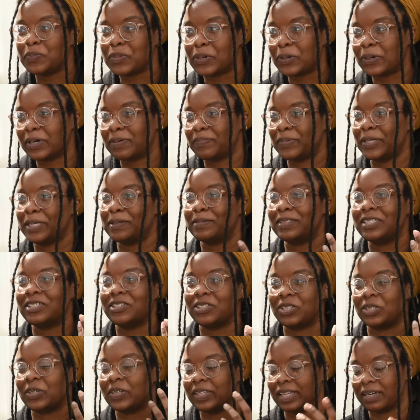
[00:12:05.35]
more and be able to
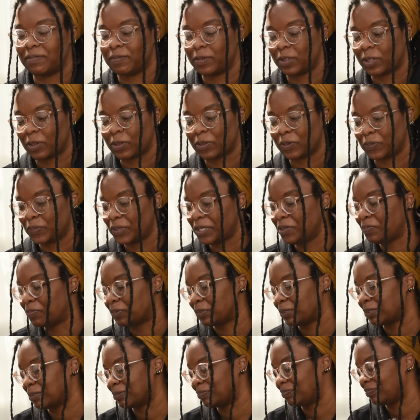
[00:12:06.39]
share that with other
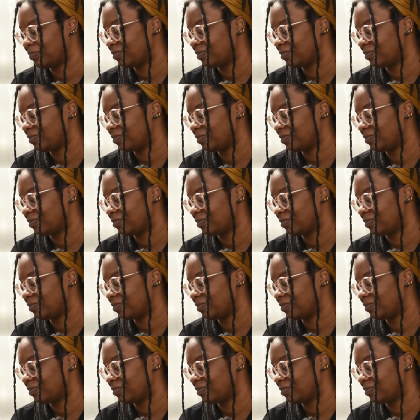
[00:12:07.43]
people.